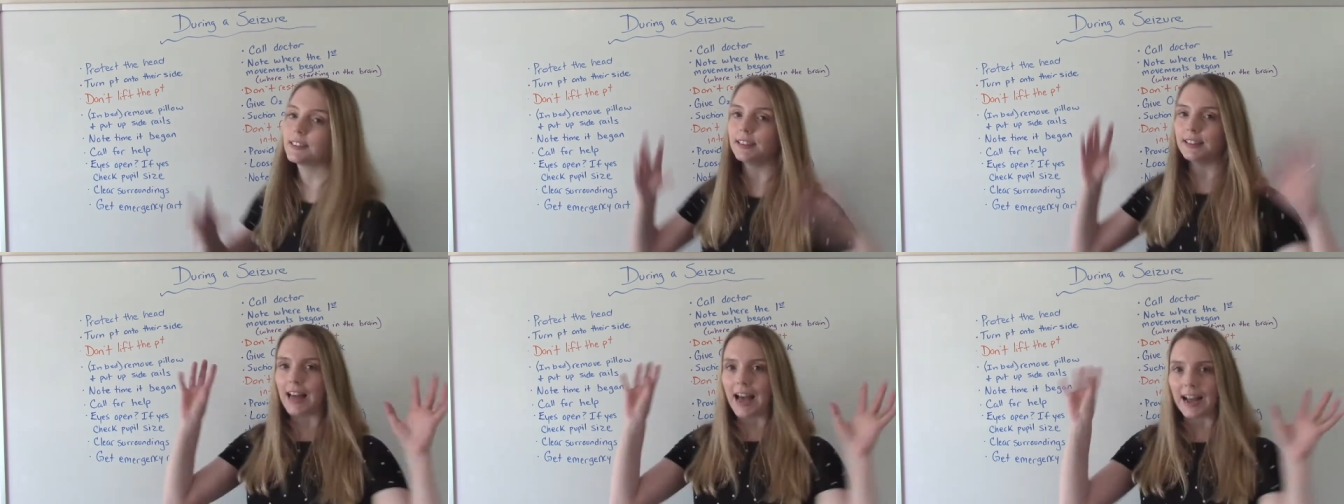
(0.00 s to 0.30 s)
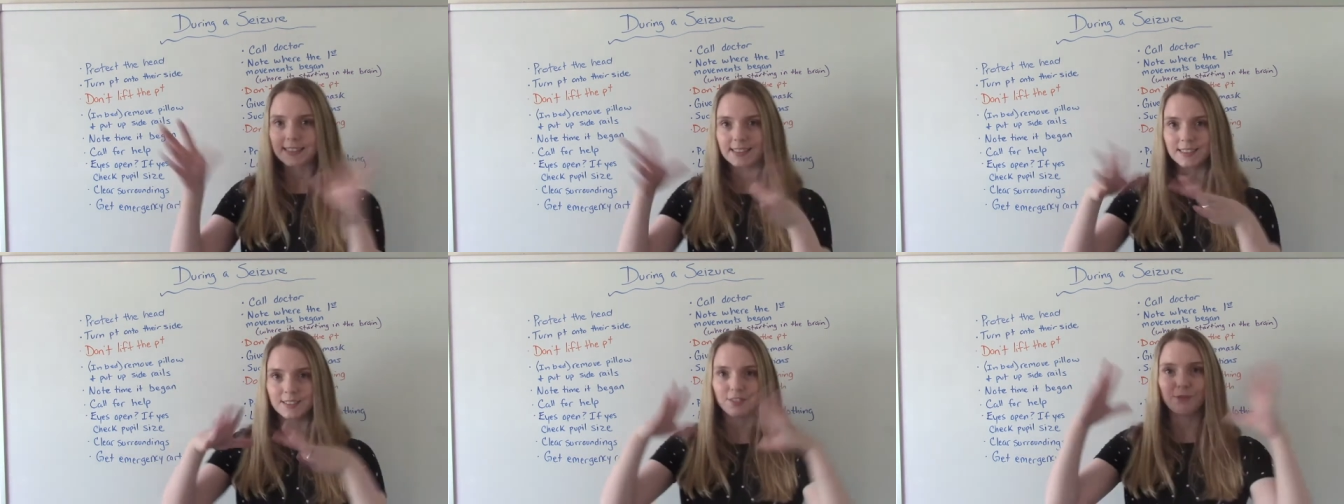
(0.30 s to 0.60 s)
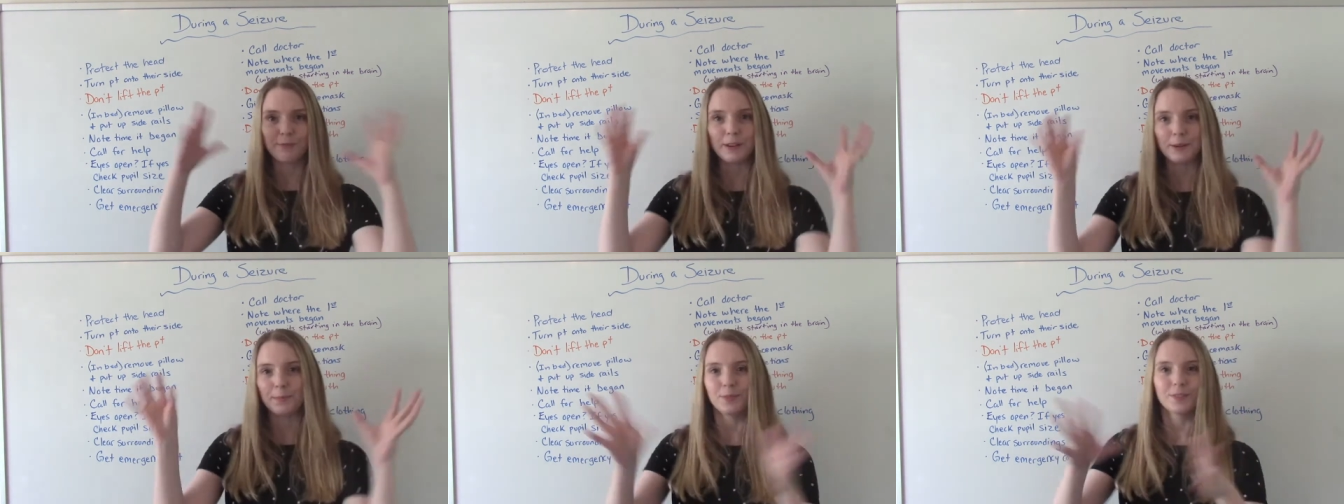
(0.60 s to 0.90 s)
lots of
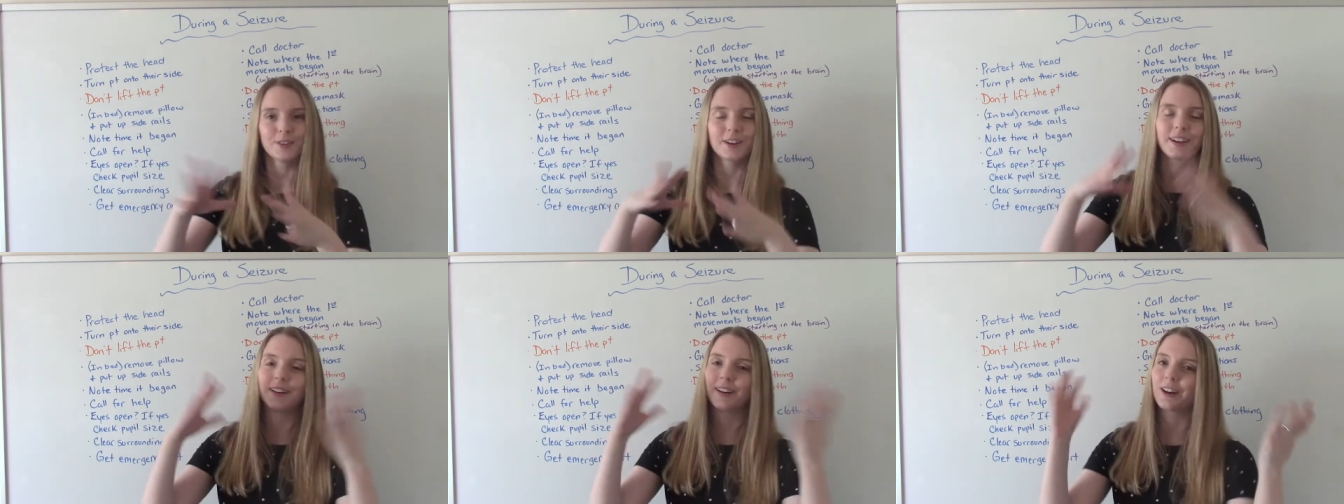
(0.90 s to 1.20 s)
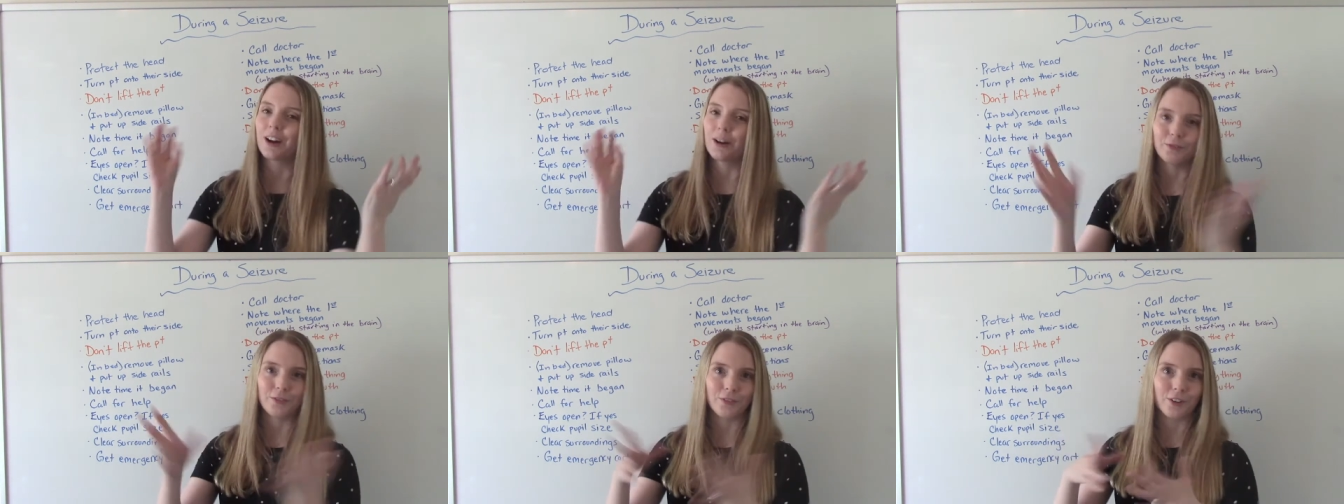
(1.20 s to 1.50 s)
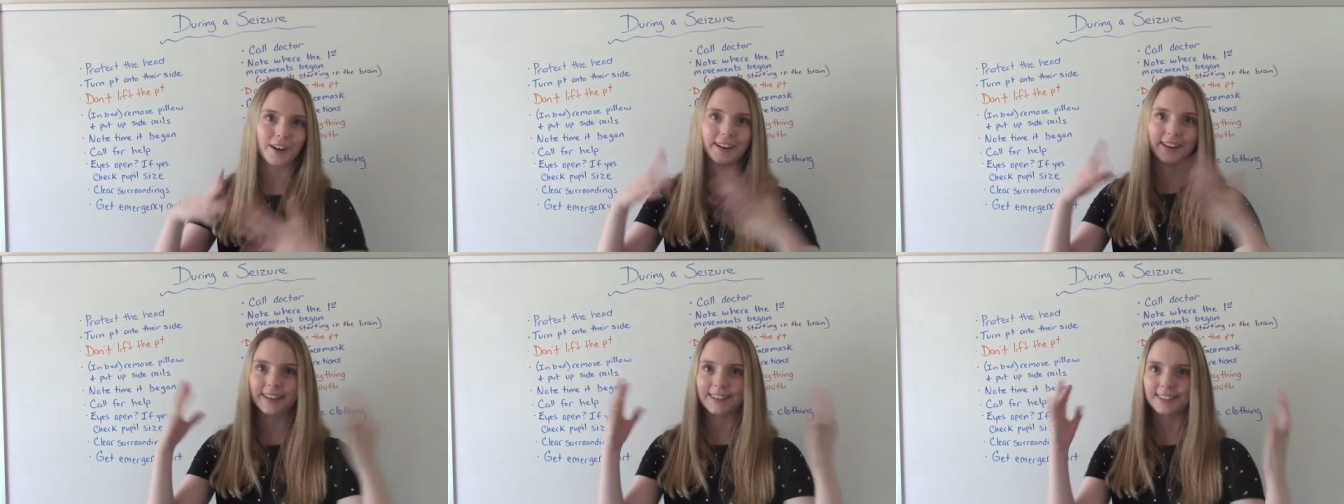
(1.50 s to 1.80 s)
people are going to come
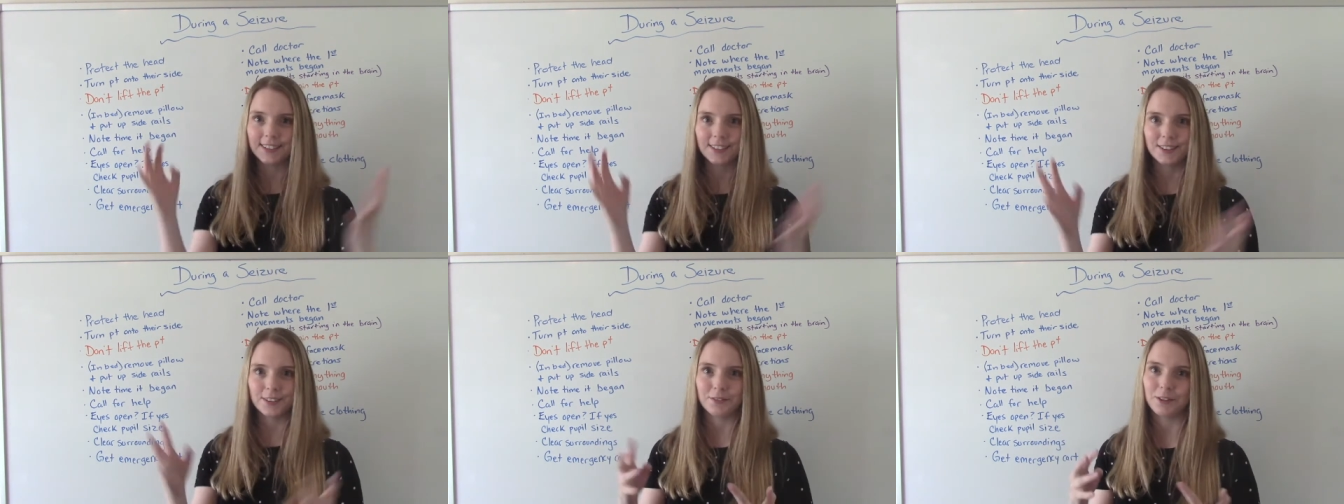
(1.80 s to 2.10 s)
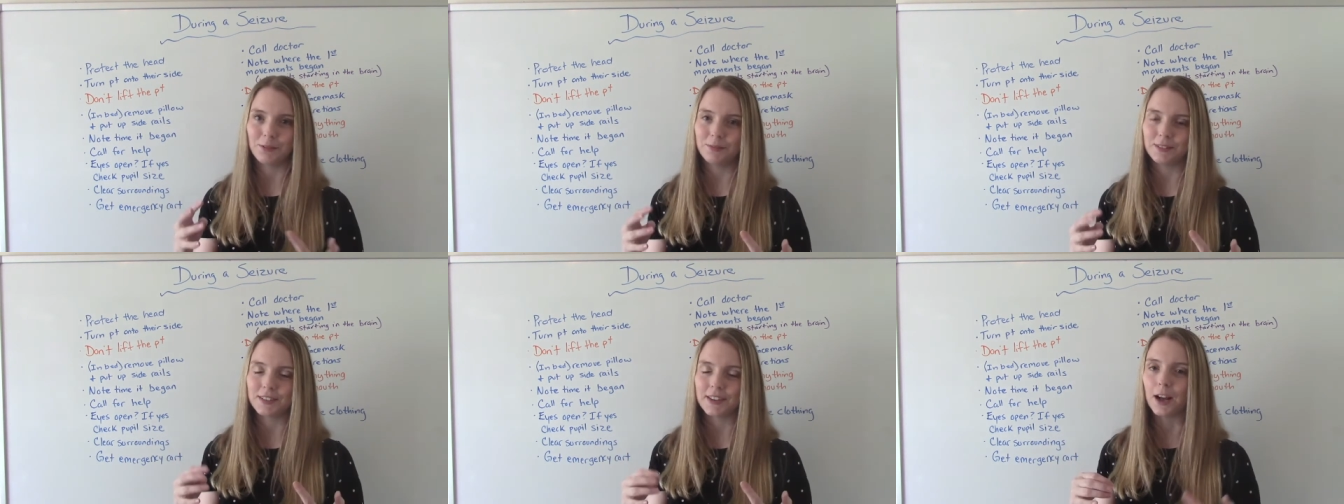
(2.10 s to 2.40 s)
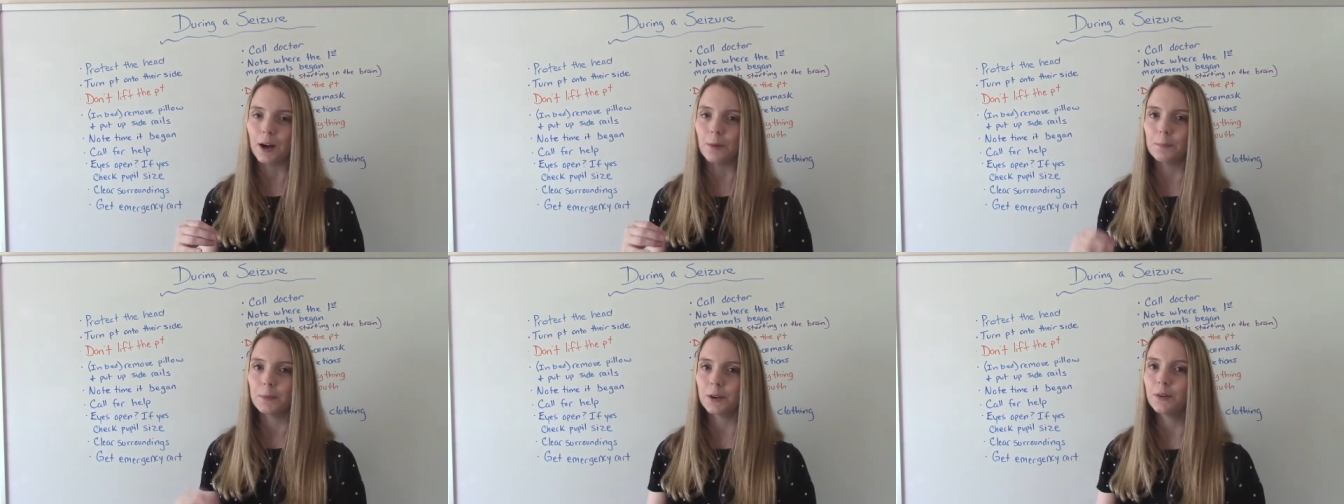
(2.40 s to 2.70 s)
running into the room to
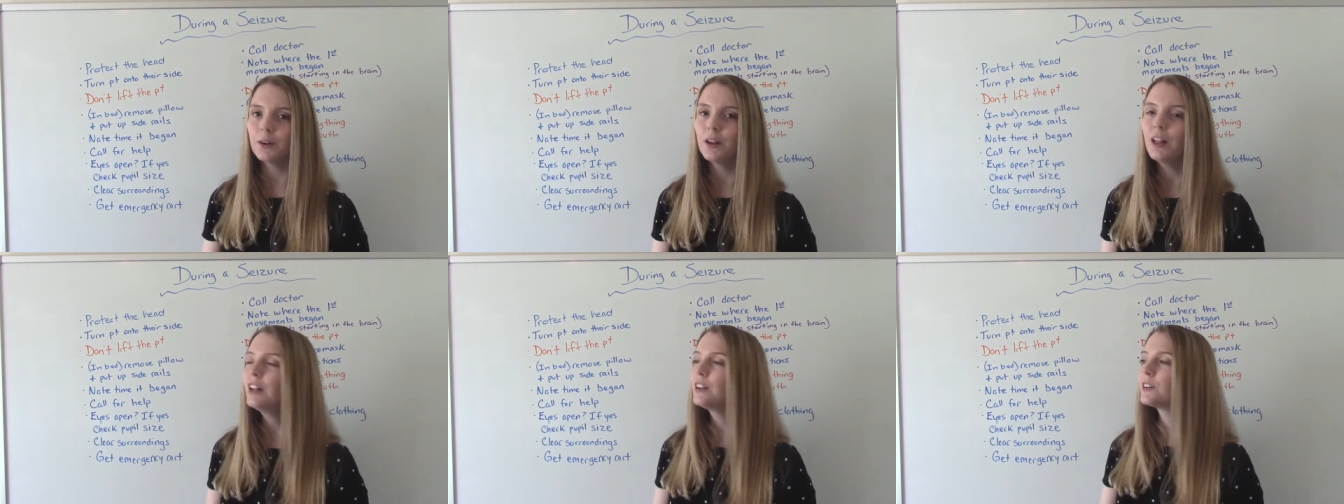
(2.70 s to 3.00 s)
help you.